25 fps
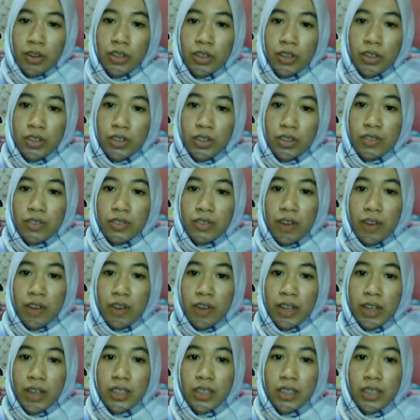you divide
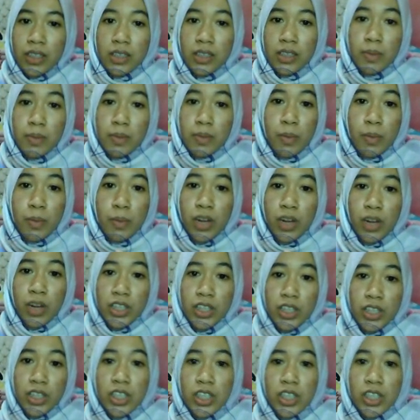the
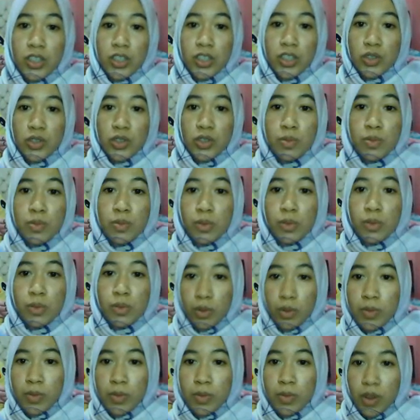population into subgroups
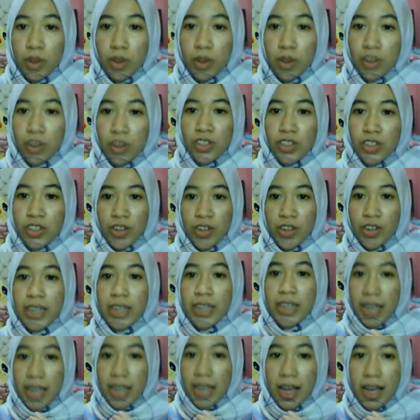called
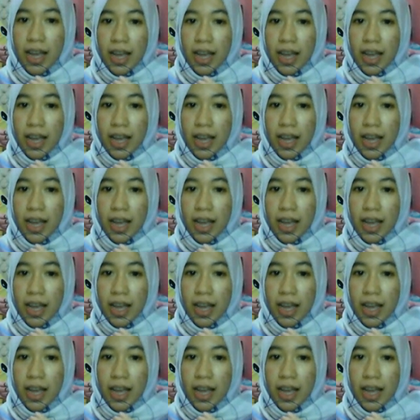strata